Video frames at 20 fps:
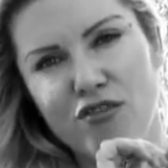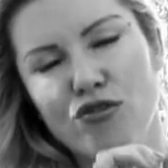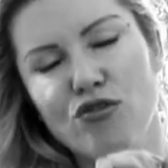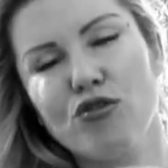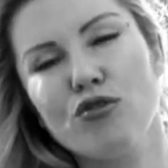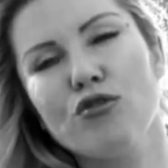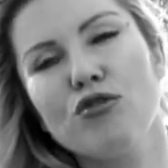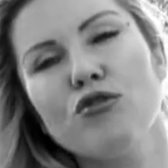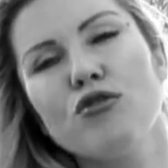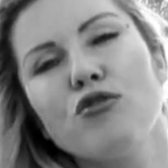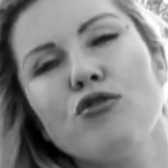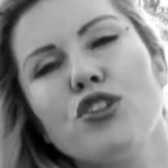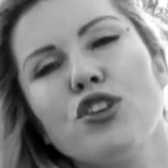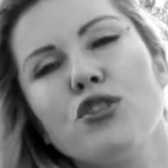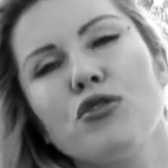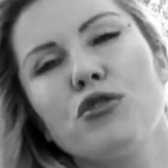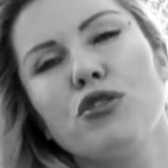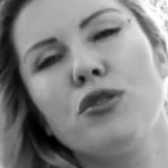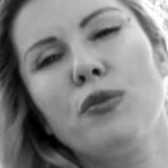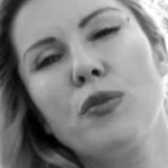Do
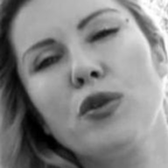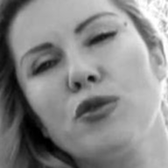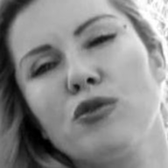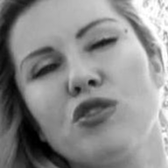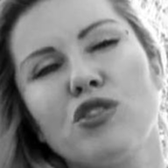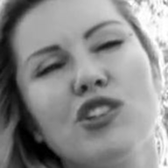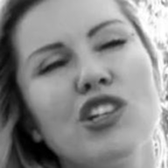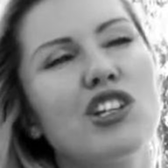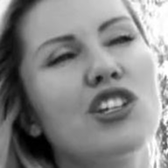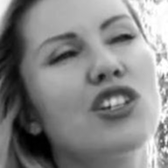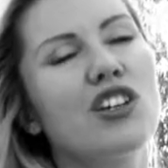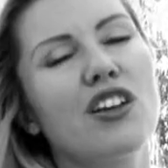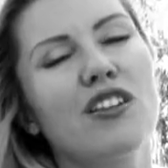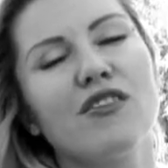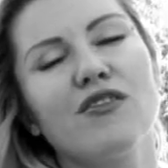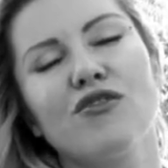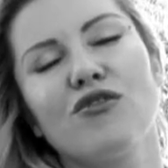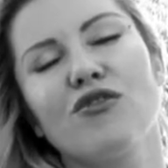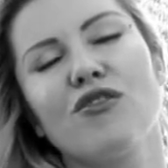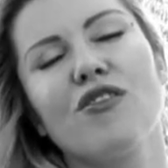your
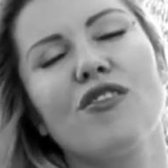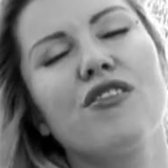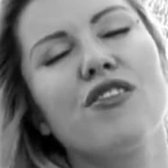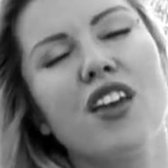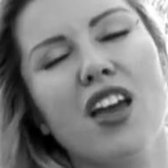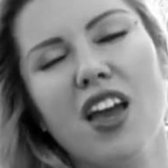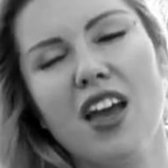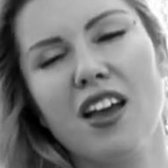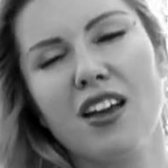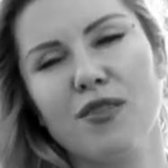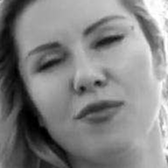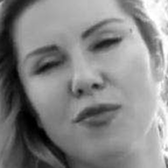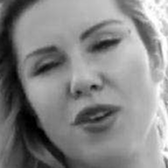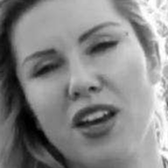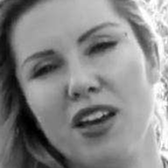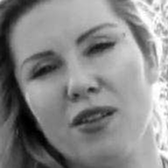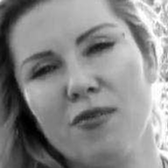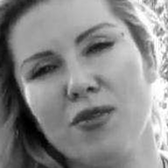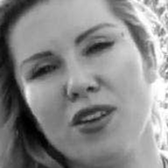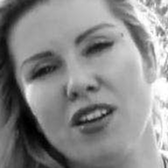musician thing,
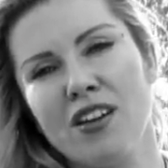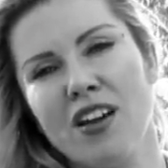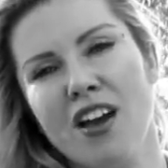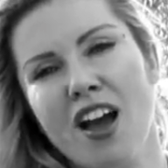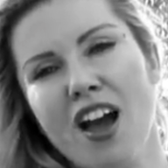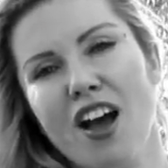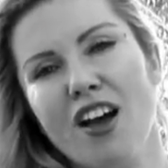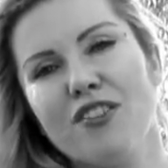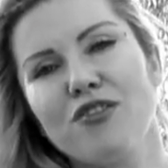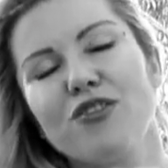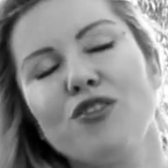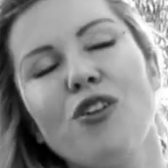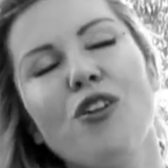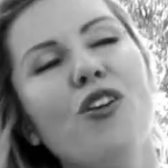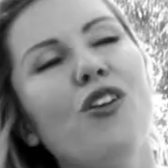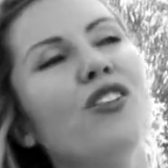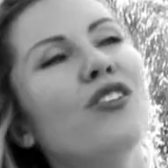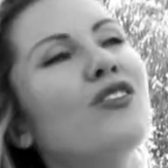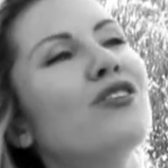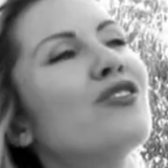baby.
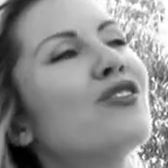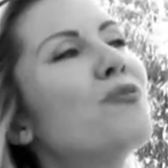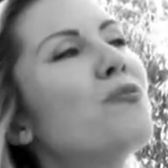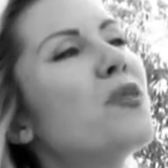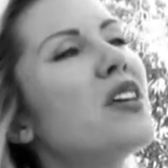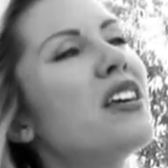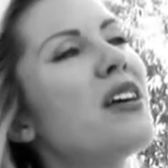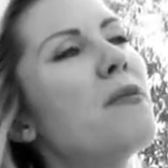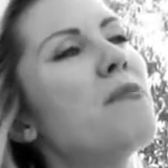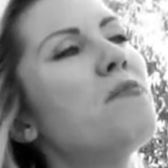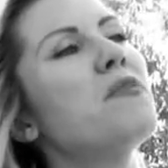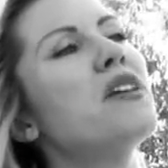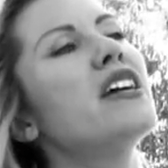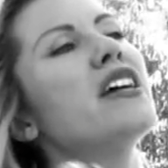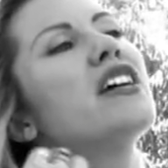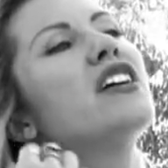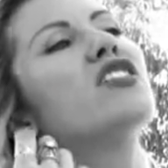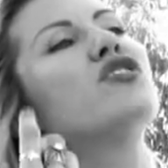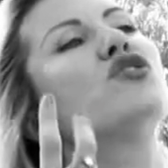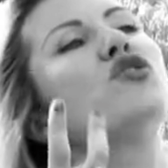Don't be a
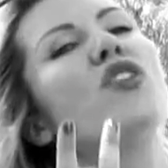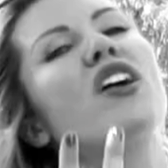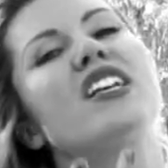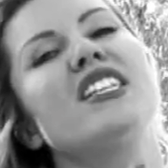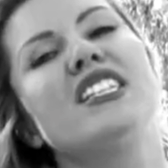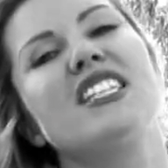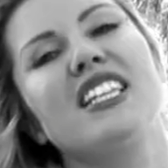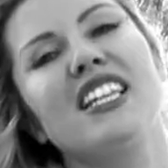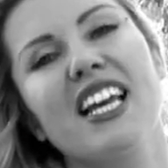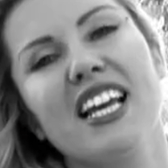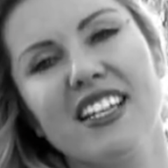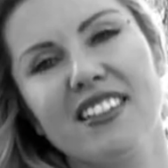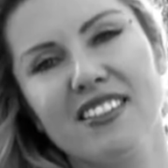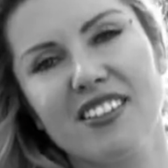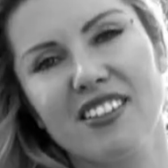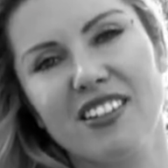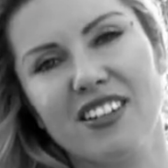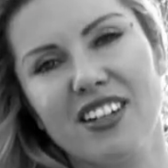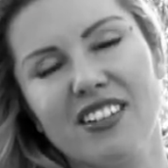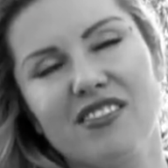mere
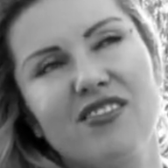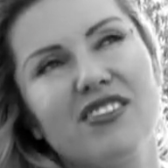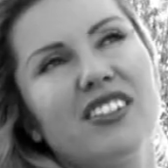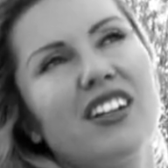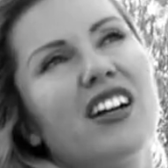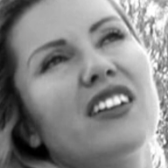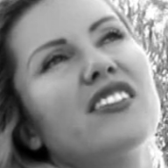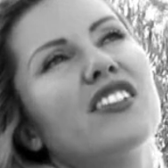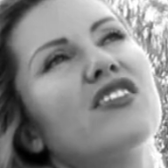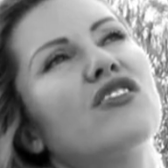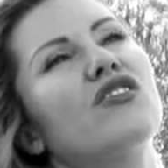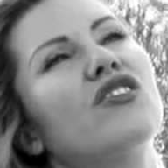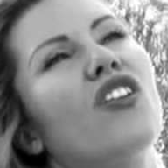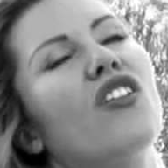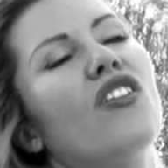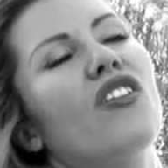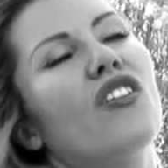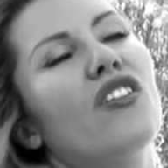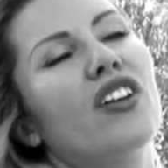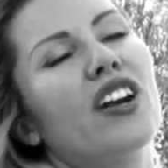translator, a
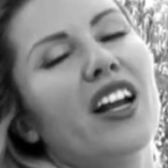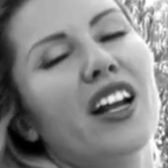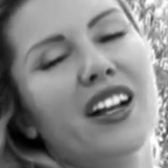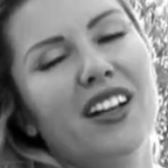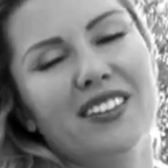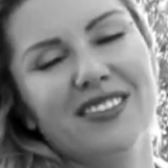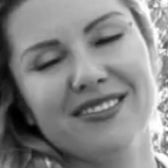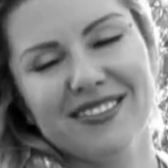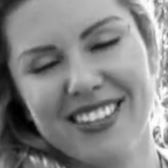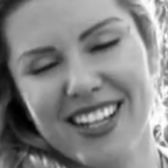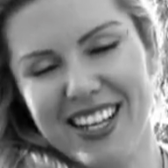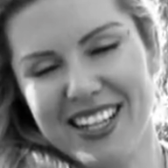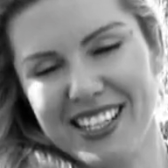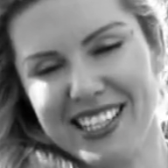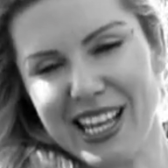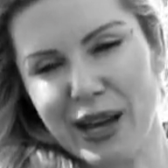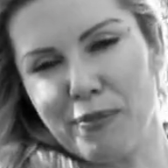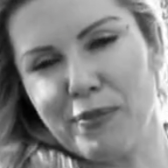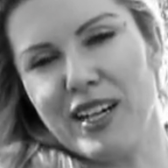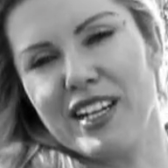traditore,
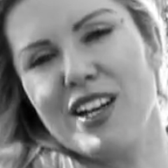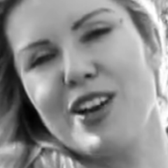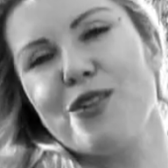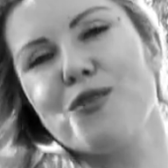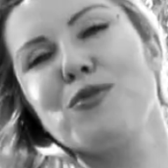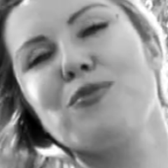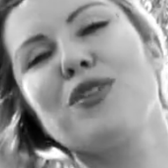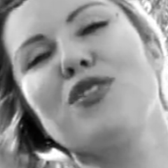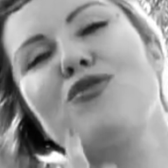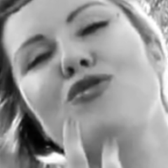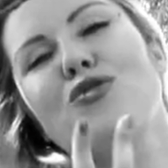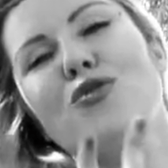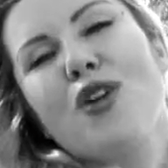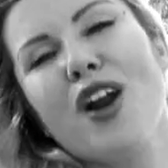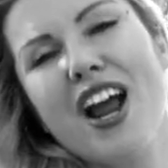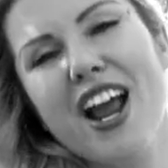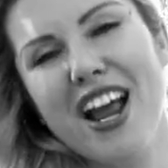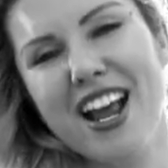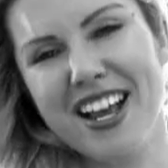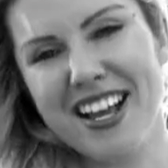somebody who
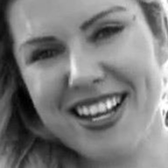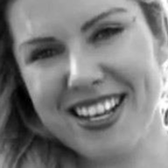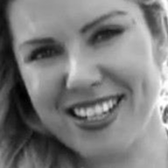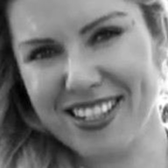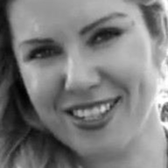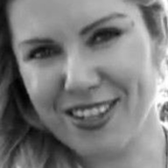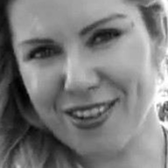betrays.